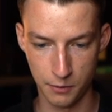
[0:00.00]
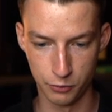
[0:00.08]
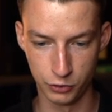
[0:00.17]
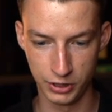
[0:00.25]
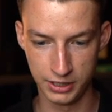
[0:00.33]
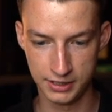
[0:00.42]

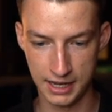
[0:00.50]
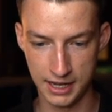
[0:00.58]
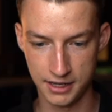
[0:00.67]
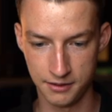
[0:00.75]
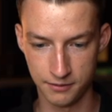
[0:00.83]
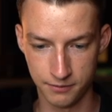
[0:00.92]

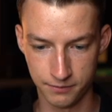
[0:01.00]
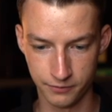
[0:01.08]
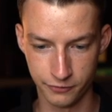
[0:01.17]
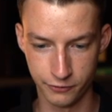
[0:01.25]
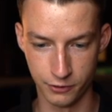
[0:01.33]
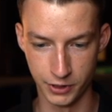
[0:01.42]
Preset
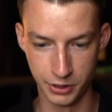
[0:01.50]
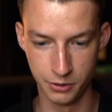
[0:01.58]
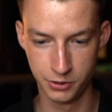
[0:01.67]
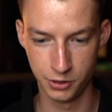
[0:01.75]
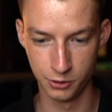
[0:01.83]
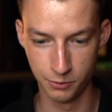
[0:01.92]
for
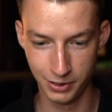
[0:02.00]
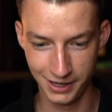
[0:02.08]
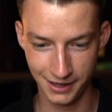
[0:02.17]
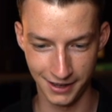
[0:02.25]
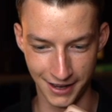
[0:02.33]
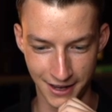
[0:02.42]
YouTube.
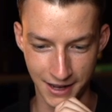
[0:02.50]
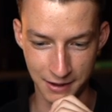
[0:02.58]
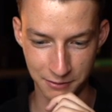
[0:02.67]
Uh,